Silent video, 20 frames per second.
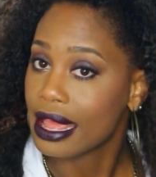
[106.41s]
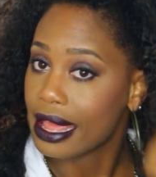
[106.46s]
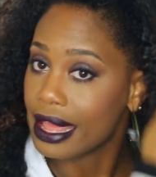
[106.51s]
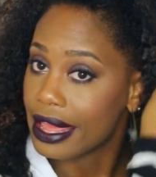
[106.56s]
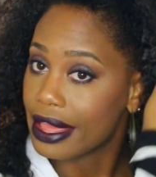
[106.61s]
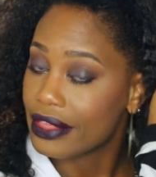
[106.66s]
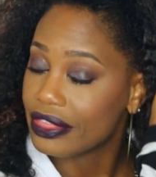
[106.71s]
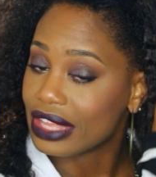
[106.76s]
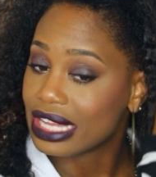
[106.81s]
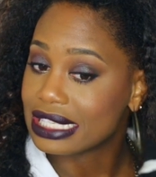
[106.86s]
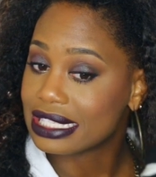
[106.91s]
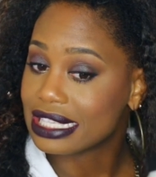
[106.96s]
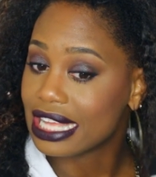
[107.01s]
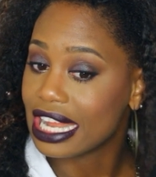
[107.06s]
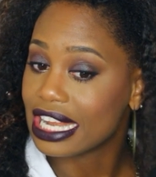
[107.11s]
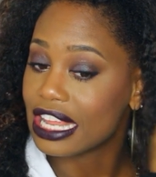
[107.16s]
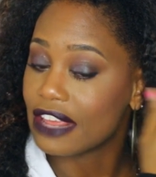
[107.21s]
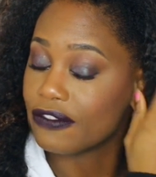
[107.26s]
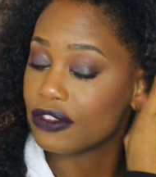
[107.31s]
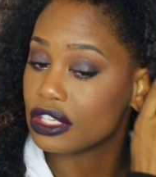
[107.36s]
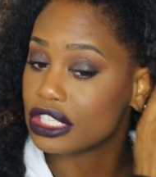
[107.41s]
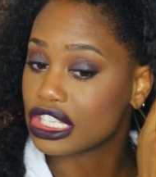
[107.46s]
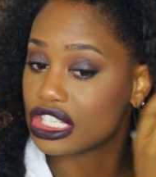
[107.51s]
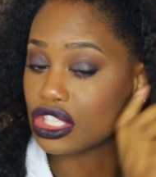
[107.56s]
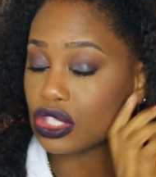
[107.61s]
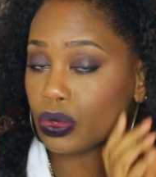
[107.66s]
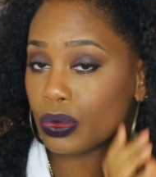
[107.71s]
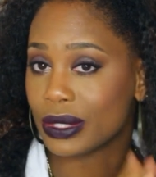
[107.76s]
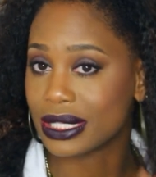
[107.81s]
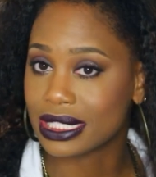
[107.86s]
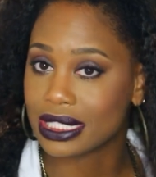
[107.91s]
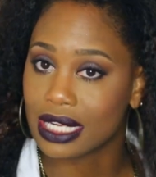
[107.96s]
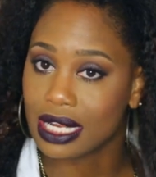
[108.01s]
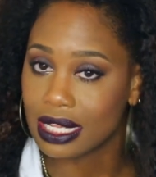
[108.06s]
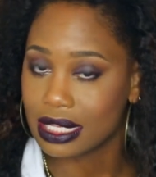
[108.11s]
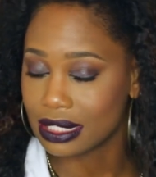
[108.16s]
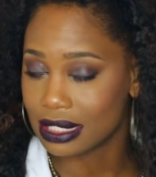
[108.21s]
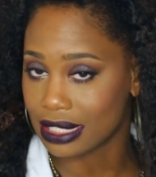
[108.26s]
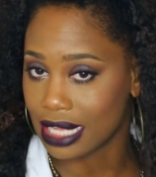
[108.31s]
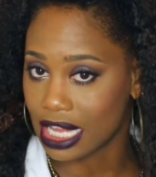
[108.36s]
and they said if you just twist it
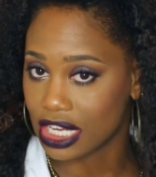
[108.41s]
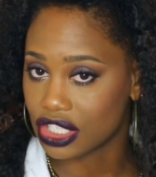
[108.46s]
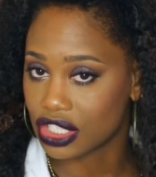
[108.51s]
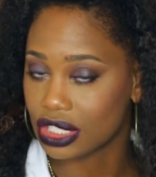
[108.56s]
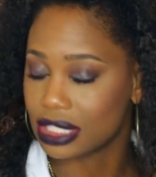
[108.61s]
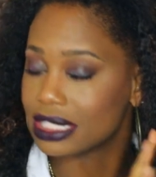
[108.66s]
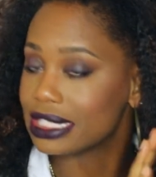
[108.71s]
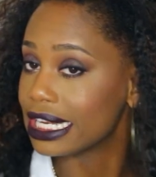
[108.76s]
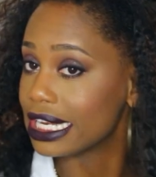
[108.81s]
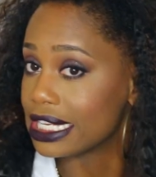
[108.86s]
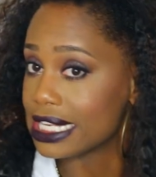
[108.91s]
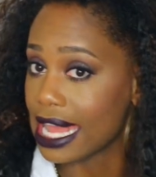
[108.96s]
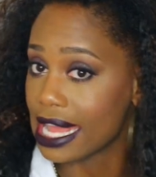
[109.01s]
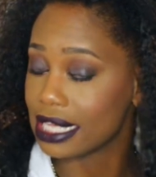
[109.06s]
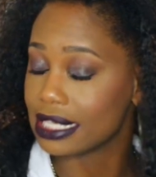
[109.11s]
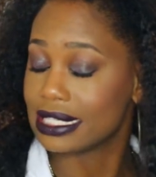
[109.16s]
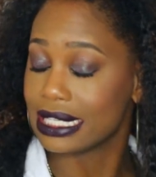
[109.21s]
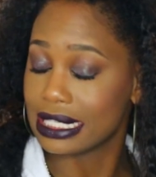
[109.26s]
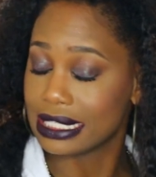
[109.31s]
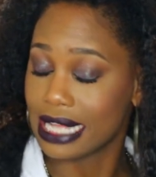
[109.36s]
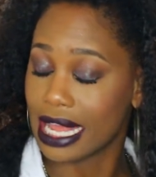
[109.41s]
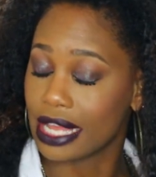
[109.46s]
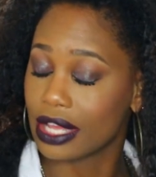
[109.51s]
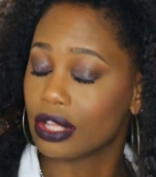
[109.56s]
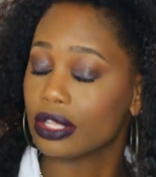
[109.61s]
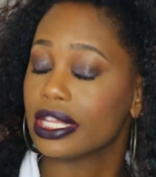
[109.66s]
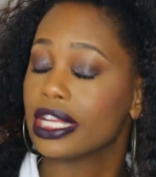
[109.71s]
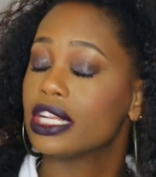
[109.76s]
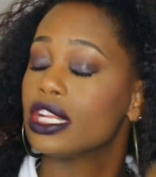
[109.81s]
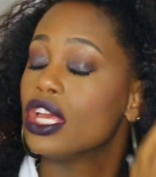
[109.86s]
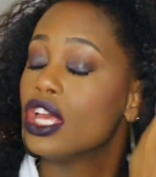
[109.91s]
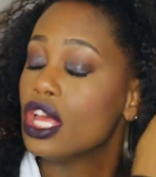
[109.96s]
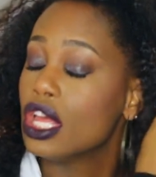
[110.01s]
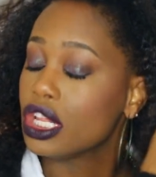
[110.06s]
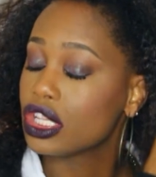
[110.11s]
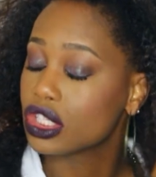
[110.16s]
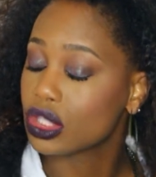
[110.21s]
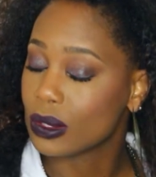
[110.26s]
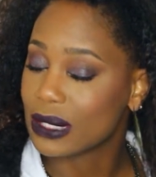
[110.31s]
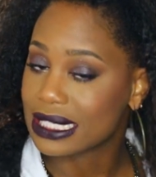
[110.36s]
in sections, detangle it,
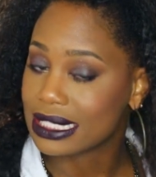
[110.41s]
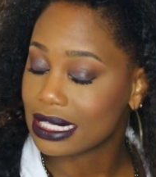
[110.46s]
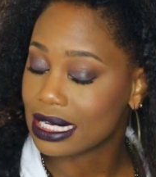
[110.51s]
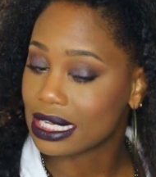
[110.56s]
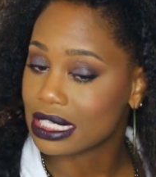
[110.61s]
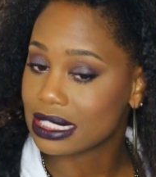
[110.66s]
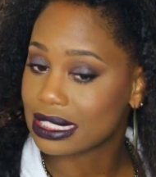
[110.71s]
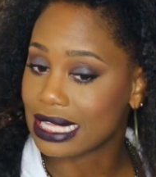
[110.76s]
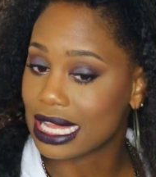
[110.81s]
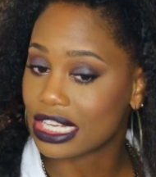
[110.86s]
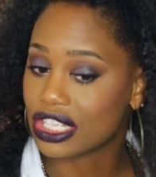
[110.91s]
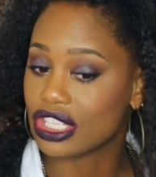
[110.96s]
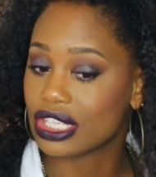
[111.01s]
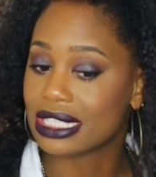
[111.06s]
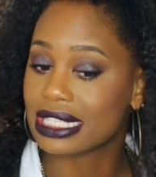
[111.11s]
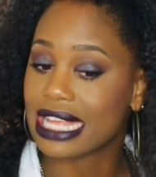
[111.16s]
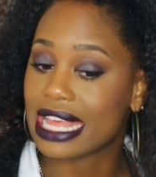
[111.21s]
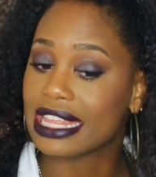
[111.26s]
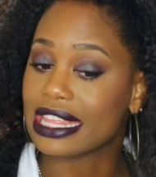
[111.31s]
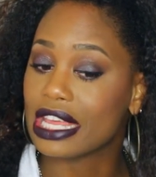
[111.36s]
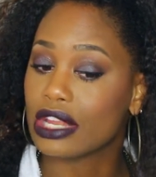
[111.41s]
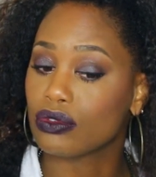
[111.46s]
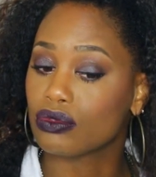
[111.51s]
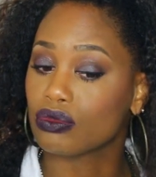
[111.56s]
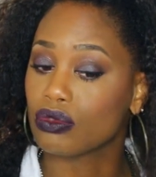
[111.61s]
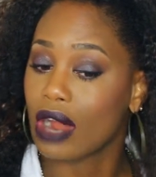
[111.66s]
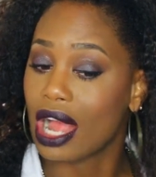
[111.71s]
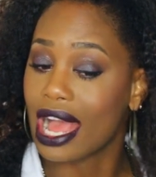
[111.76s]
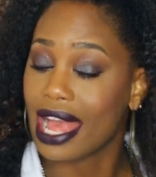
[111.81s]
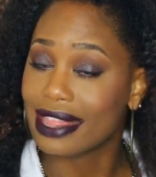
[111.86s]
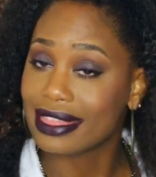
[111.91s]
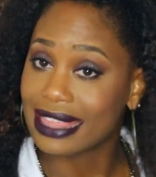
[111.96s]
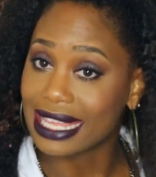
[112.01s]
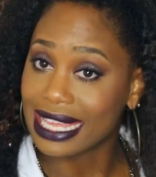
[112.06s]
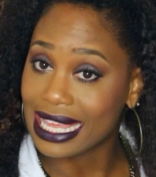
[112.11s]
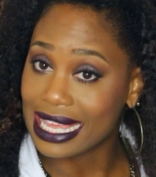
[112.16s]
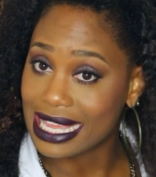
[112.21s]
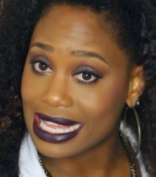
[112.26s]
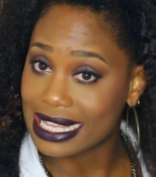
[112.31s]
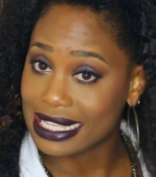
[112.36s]
twist it in sections, and then rod
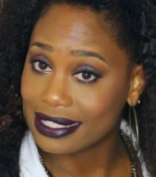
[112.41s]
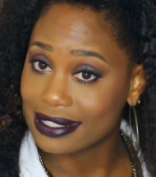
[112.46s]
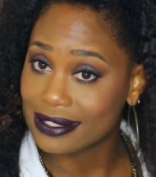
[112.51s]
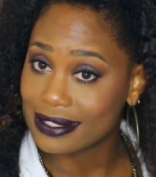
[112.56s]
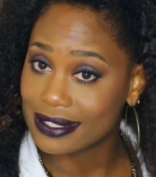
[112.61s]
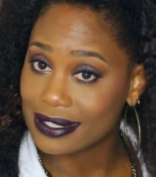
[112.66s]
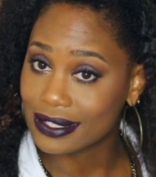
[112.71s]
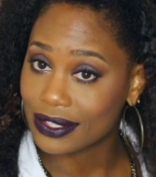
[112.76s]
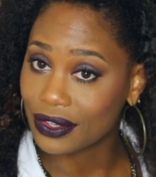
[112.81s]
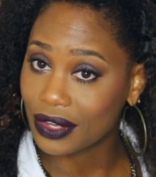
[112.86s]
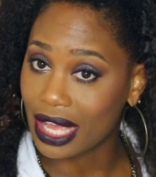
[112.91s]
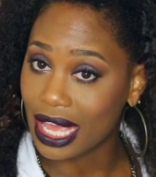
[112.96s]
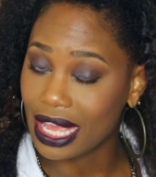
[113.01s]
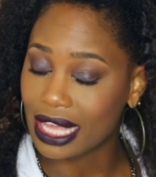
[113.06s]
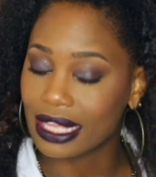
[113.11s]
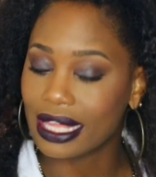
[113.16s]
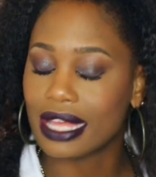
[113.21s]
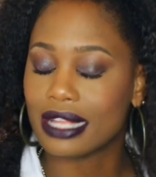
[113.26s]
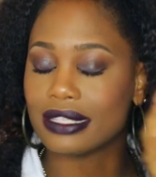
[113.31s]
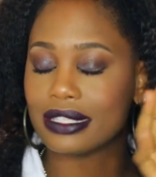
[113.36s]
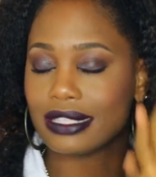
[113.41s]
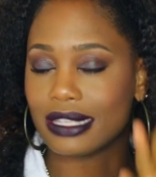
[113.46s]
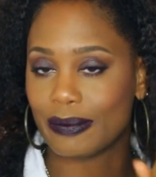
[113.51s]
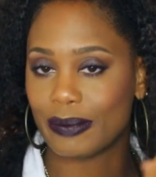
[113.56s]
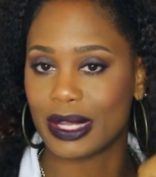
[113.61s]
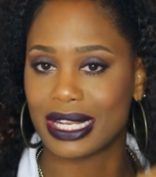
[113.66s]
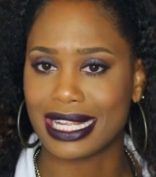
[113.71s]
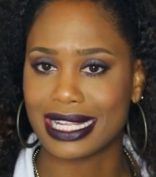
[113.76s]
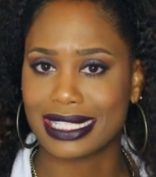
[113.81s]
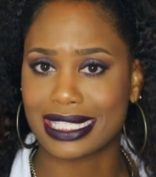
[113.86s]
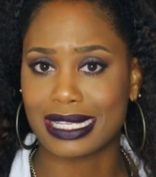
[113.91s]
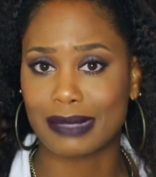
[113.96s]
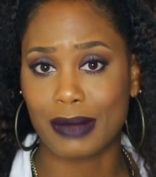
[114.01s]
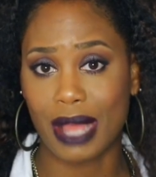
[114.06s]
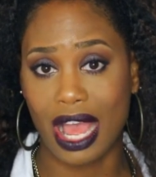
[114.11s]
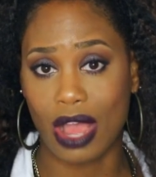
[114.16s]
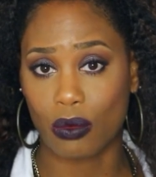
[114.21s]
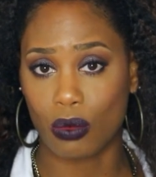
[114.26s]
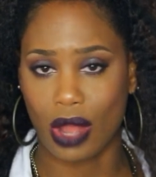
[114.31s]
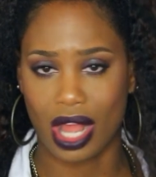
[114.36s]
the ends, okay, and dip it in
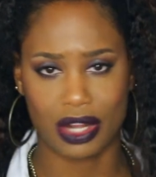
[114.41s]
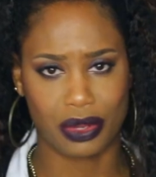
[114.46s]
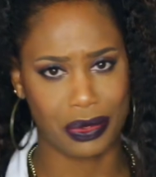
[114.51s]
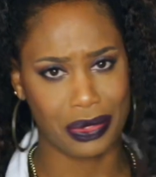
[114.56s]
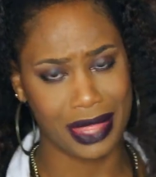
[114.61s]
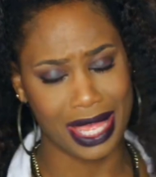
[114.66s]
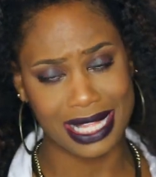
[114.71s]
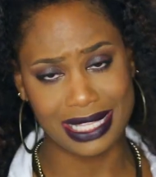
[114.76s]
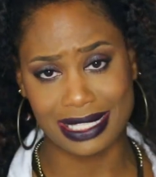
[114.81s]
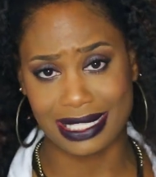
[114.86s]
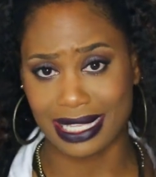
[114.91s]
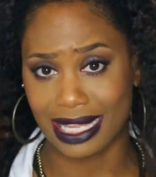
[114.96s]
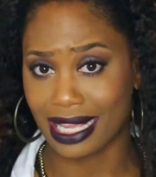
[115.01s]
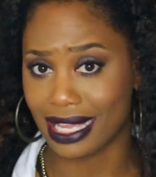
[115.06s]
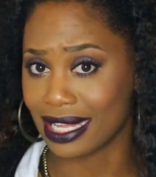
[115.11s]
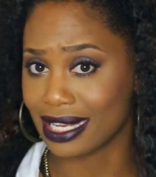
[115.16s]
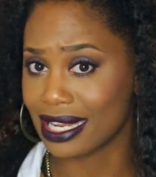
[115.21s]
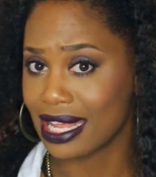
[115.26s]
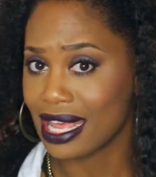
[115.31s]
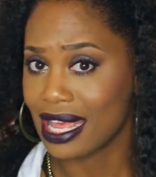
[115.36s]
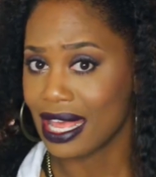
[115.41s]
some hot water, that's it.